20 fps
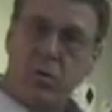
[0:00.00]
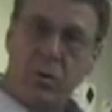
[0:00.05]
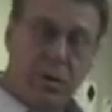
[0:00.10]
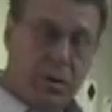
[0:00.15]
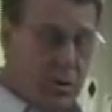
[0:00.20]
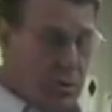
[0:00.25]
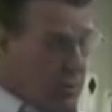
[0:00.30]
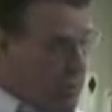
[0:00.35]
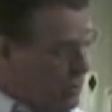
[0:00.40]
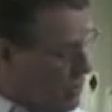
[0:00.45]
you
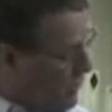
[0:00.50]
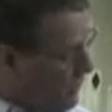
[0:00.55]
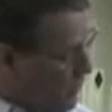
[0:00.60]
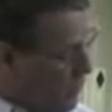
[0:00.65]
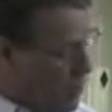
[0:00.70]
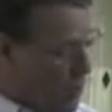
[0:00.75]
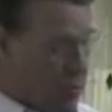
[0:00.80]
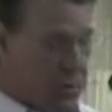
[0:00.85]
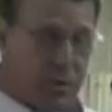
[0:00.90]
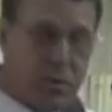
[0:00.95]
want to use. If
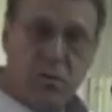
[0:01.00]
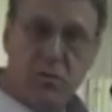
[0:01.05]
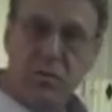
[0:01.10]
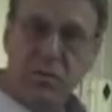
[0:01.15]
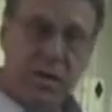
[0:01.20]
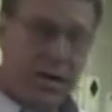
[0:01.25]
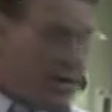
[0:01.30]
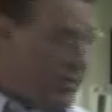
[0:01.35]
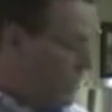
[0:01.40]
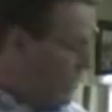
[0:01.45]
you don't want to
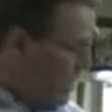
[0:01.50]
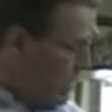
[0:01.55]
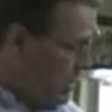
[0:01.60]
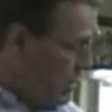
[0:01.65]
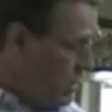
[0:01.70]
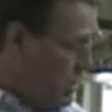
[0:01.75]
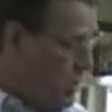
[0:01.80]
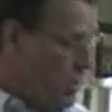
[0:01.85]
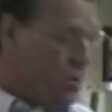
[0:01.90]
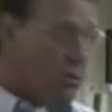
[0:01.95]
use
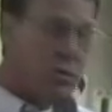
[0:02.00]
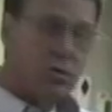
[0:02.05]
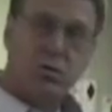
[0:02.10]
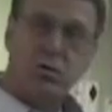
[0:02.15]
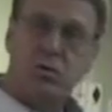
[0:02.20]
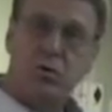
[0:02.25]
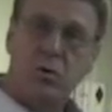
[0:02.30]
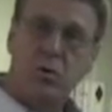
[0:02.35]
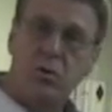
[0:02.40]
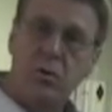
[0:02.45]
anything,
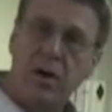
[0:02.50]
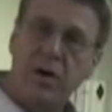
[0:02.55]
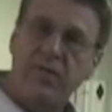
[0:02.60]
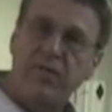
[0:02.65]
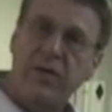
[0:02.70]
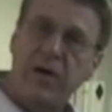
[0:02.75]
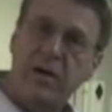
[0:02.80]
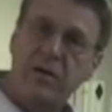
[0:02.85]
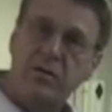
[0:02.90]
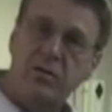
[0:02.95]
screw
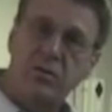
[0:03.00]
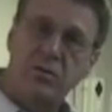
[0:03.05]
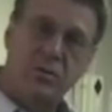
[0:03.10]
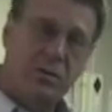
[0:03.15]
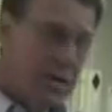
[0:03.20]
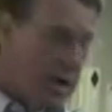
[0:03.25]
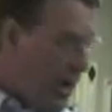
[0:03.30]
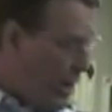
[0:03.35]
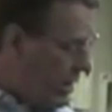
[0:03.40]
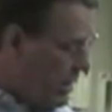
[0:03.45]
right fast to your
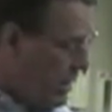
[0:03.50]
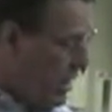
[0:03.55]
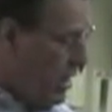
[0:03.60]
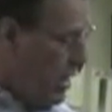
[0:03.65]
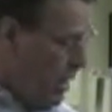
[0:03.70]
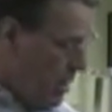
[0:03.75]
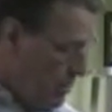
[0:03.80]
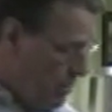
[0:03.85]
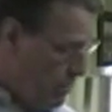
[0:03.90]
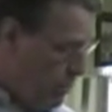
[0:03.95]
siding.
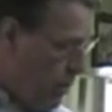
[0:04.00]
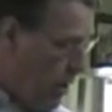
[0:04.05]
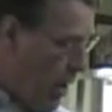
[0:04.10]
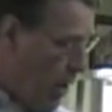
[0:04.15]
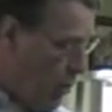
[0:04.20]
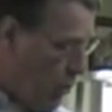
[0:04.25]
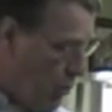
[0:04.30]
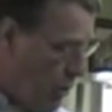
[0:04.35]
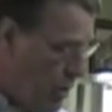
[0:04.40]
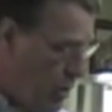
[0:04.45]

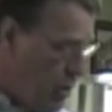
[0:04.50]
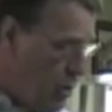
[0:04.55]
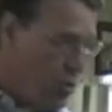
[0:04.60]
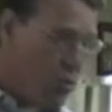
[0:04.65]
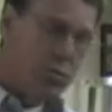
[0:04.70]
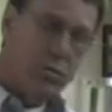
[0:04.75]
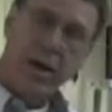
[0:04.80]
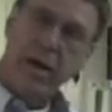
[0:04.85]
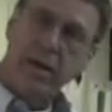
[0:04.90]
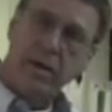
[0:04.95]
But we
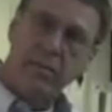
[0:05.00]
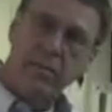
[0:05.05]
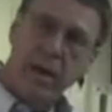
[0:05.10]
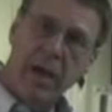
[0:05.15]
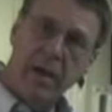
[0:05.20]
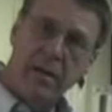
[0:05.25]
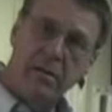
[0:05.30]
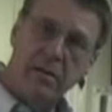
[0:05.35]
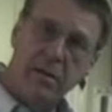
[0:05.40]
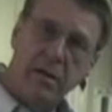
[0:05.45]
do
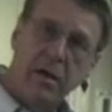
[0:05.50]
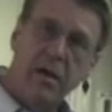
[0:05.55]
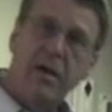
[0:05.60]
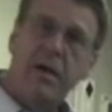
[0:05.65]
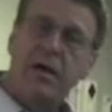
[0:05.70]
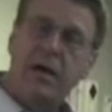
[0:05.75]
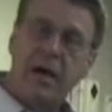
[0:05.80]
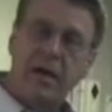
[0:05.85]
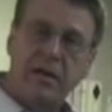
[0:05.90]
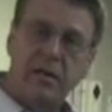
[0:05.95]
recommend
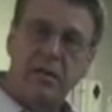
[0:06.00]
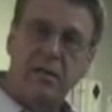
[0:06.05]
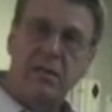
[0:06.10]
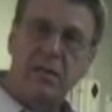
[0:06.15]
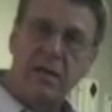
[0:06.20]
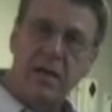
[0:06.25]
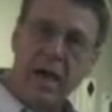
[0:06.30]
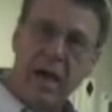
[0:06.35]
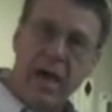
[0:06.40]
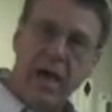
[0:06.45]
that
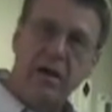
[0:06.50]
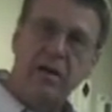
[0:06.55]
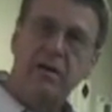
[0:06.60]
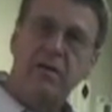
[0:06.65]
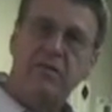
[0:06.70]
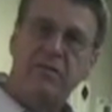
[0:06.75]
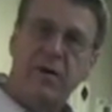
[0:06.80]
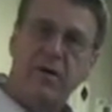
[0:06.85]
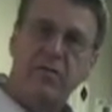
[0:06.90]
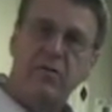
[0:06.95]
at the
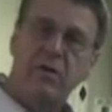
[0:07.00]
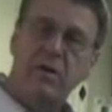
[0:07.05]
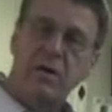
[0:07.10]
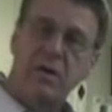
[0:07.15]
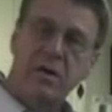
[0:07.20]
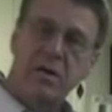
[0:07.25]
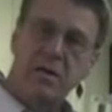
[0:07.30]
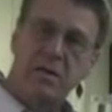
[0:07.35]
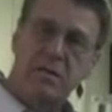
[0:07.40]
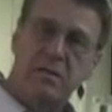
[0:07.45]
end of every
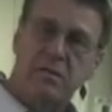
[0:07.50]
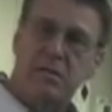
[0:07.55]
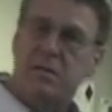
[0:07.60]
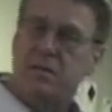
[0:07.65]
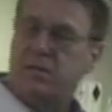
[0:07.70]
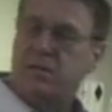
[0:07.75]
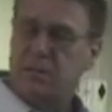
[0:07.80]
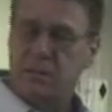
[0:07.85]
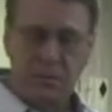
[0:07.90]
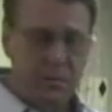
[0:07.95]
heating
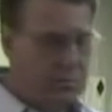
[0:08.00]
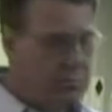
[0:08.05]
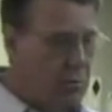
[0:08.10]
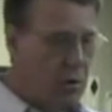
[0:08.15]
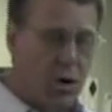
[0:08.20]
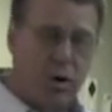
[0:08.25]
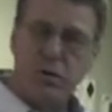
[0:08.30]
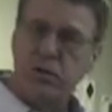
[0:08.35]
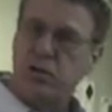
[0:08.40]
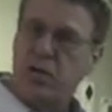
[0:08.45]
season, in
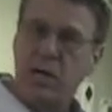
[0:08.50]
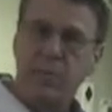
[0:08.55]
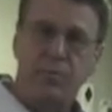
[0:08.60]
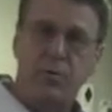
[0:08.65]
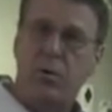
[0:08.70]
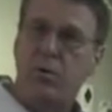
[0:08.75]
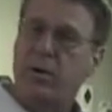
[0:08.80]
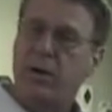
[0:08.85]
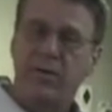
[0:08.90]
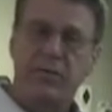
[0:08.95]
March,
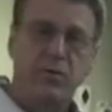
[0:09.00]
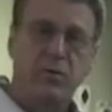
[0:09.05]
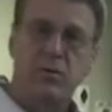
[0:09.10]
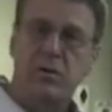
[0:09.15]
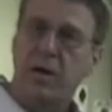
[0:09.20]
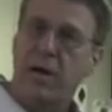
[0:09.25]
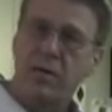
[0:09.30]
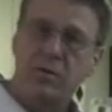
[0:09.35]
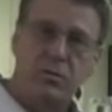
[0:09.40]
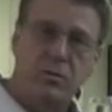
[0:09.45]
April, whenever
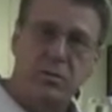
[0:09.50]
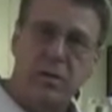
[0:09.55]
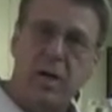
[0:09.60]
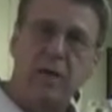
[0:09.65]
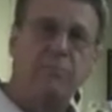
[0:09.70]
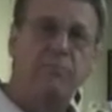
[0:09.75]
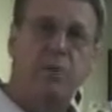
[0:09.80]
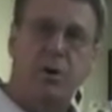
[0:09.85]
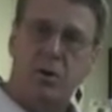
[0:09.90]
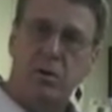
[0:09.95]
you guys are
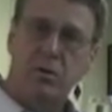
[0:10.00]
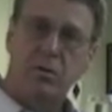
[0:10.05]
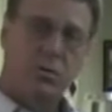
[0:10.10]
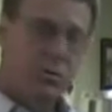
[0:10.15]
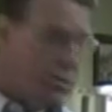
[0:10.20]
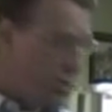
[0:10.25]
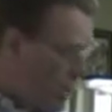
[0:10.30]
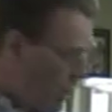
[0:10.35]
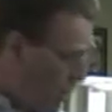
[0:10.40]
done burning your